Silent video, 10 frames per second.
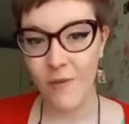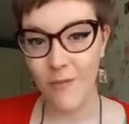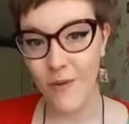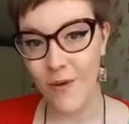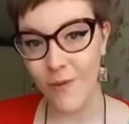
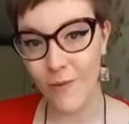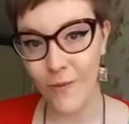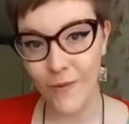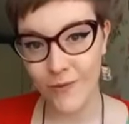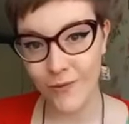But
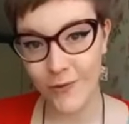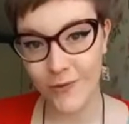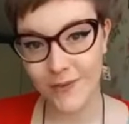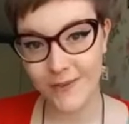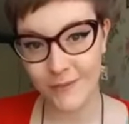what
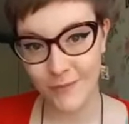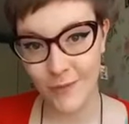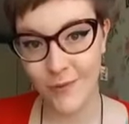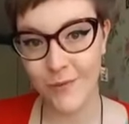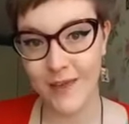does
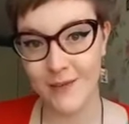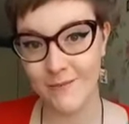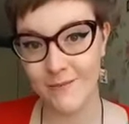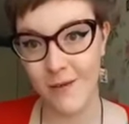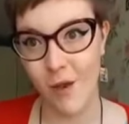move
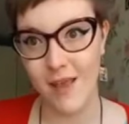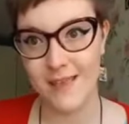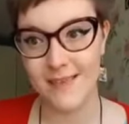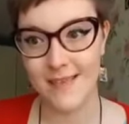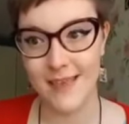him is
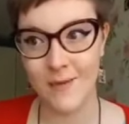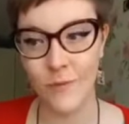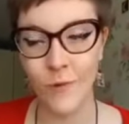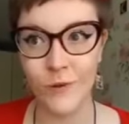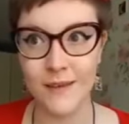seeing
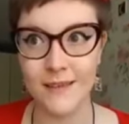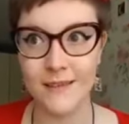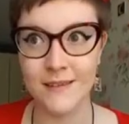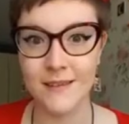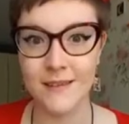Morgan